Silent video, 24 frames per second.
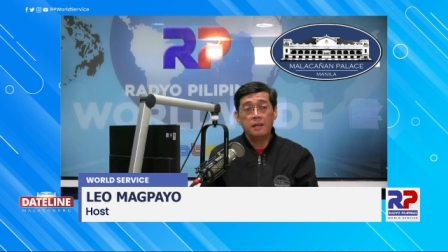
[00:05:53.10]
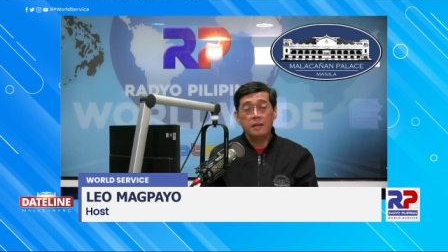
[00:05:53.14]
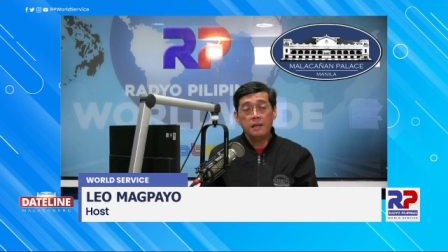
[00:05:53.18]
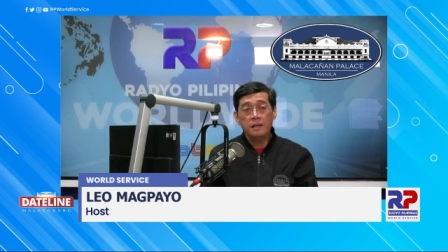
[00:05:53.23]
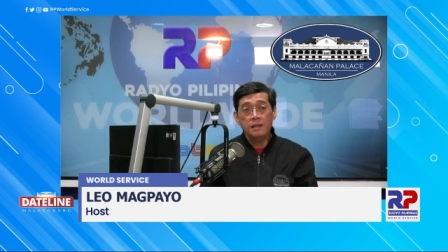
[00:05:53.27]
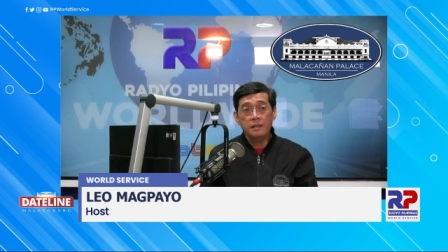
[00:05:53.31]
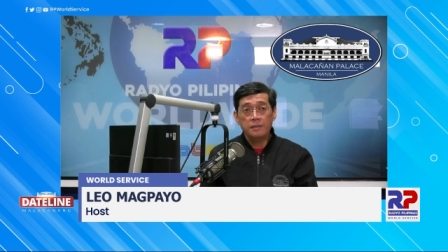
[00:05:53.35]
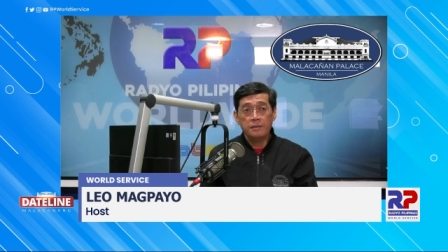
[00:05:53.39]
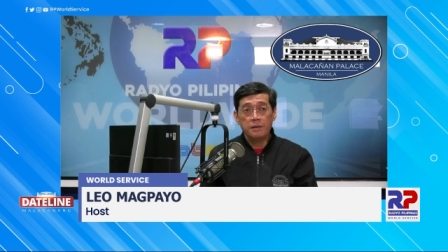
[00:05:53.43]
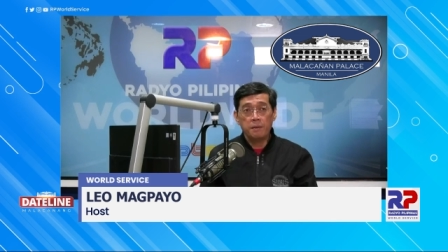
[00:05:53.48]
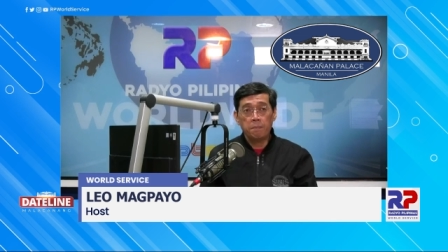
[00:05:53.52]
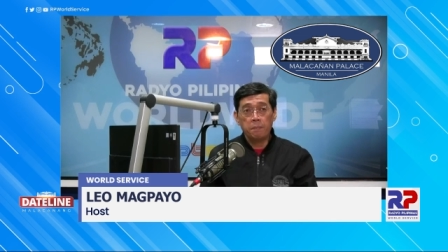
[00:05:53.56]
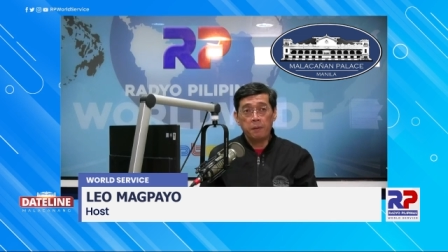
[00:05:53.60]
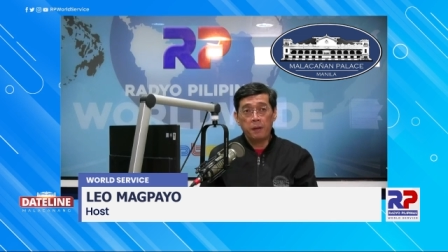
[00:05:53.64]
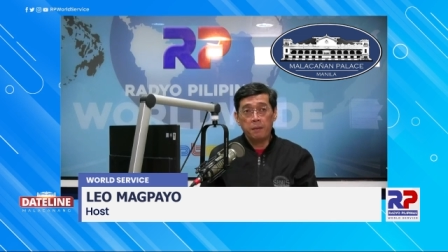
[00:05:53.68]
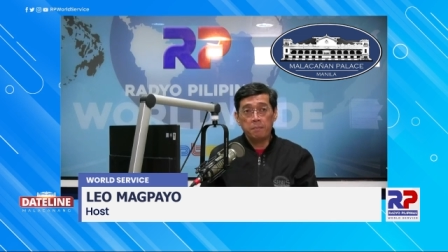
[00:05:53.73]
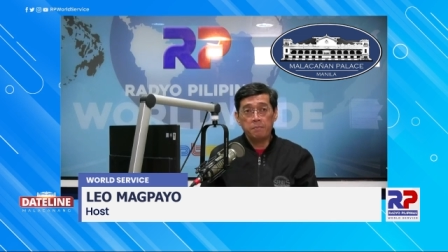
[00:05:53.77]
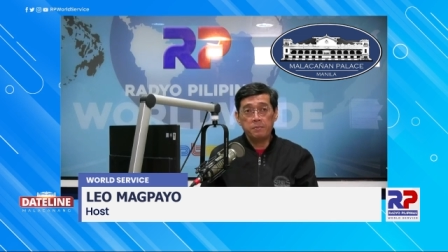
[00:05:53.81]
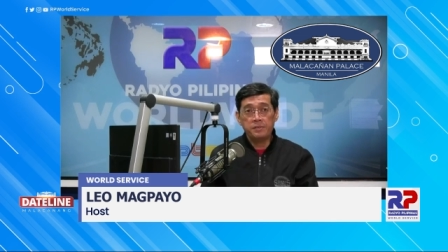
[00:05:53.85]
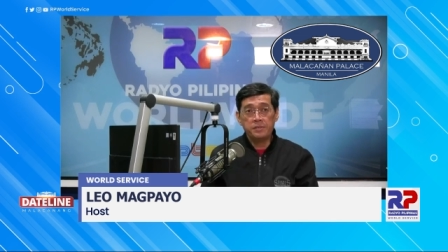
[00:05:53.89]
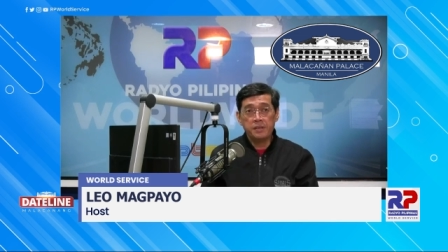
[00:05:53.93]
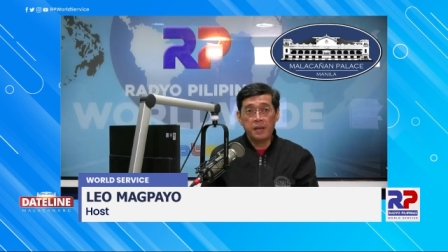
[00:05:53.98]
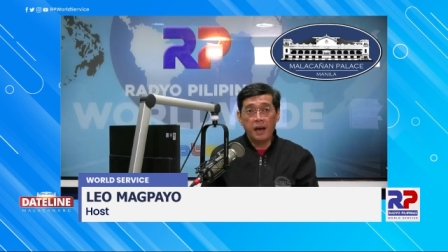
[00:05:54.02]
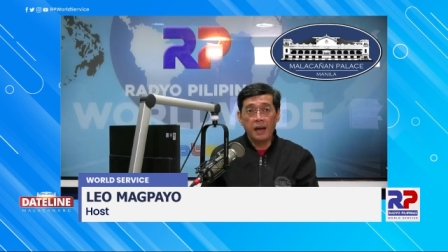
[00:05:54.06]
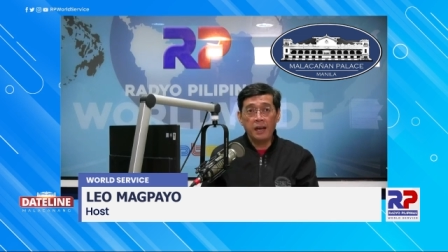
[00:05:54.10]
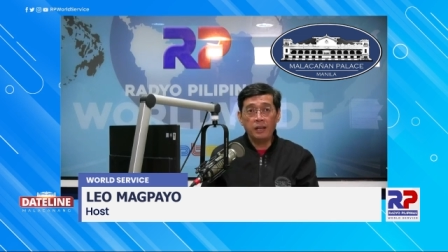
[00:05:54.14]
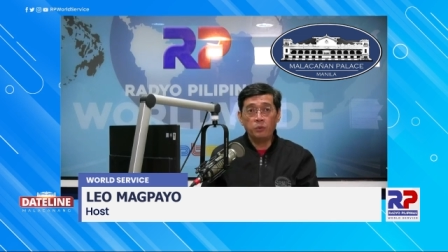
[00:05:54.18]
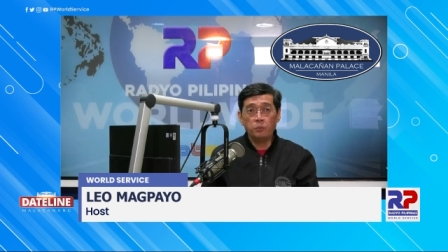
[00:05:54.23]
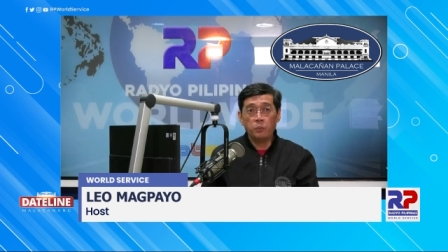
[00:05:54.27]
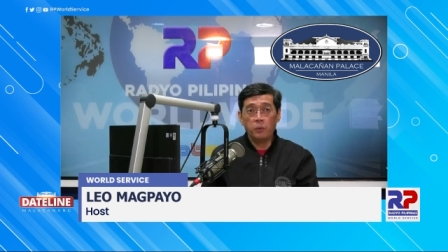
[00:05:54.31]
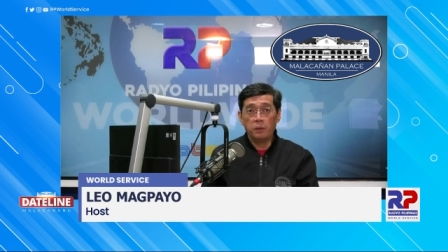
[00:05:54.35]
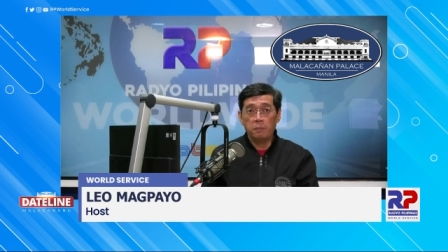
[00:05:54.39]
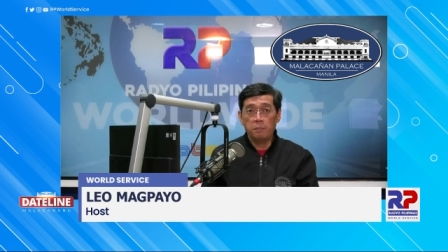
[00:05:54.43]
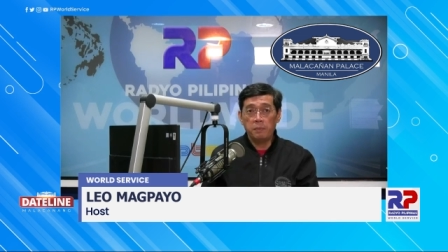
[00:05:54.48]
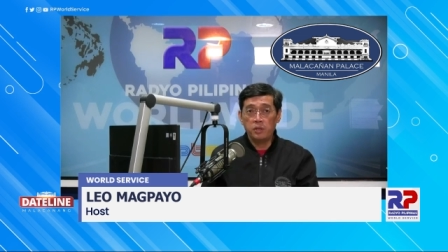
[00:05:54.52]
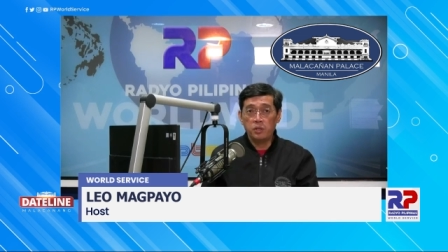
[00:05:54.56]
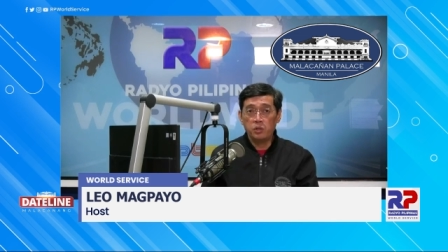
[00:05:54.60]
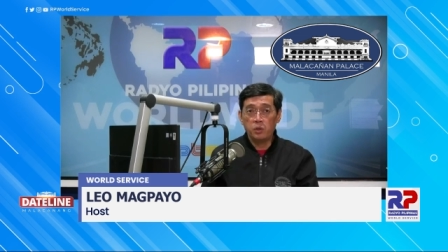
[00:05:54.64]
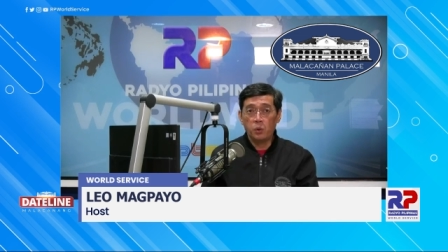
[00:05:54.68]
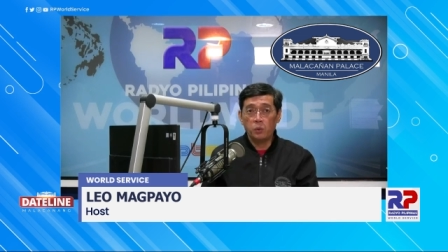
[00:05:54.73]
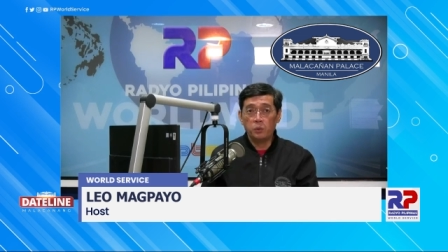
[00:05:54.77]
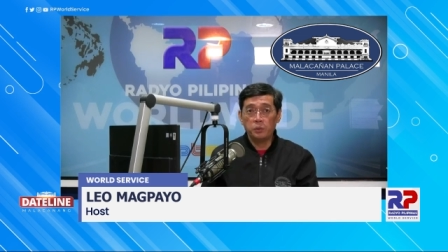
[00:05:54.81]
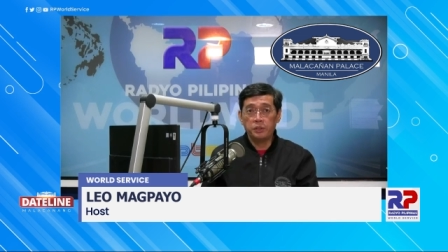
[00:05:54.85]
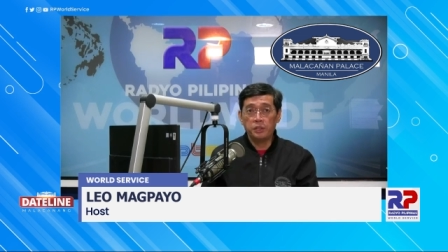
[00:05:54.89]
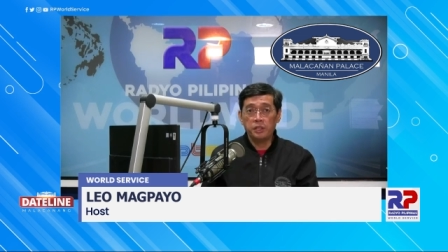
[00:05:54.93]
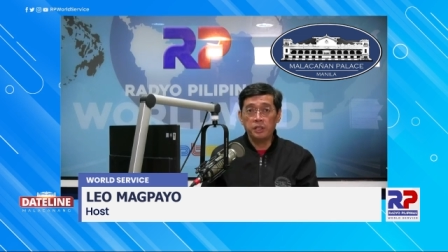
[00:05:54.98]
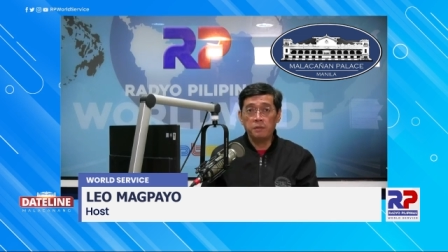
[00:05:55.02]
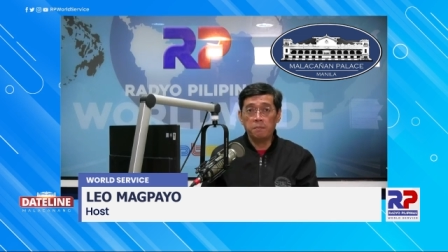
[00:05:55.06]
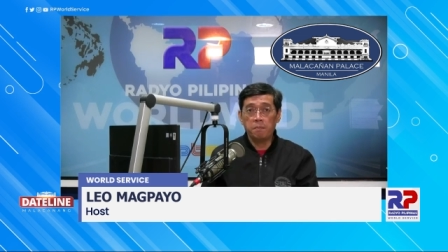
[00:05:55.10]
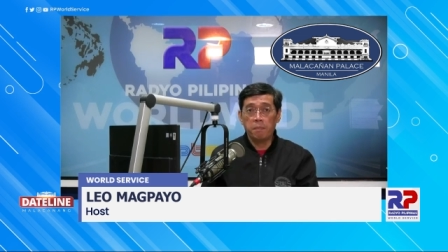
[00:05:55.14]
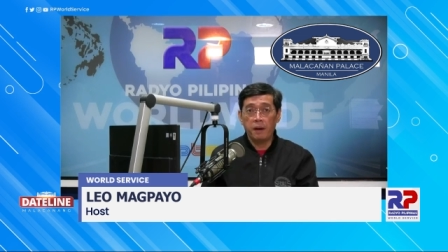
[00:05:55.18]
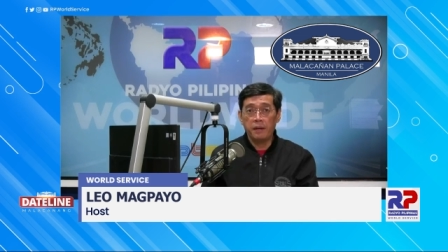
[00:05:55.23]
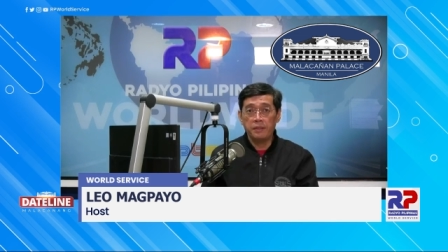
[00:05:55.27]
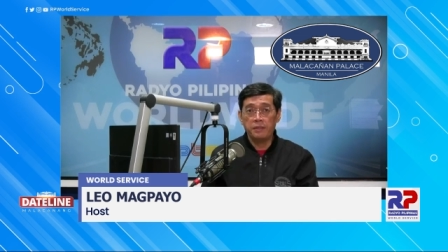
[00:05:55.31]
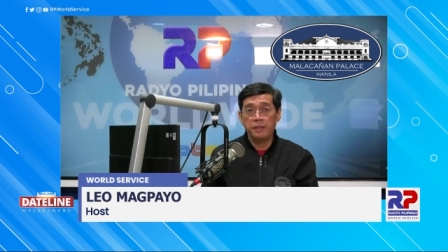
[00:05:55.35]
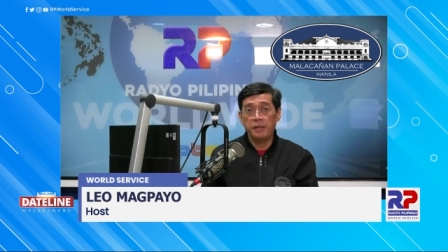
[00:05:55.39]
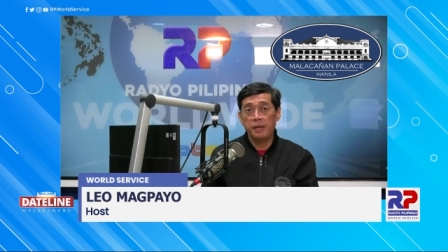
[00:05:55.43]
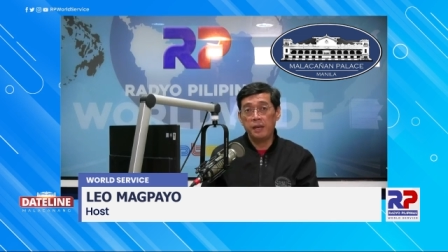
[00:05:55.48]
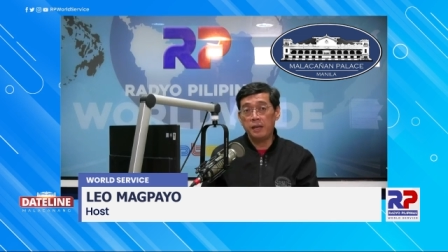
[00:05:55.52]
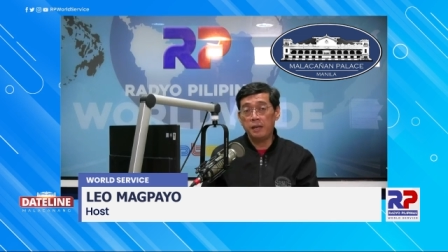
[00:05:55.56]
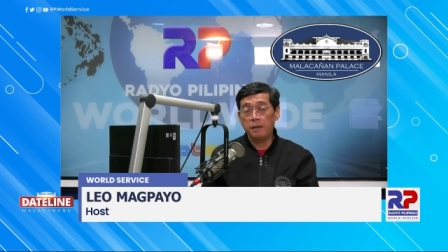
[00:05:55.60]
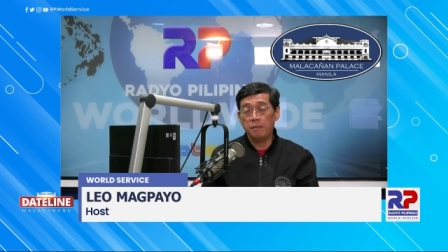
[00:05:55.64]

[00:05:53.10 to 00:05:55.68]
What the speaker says: The plebiscite will be shouldered by the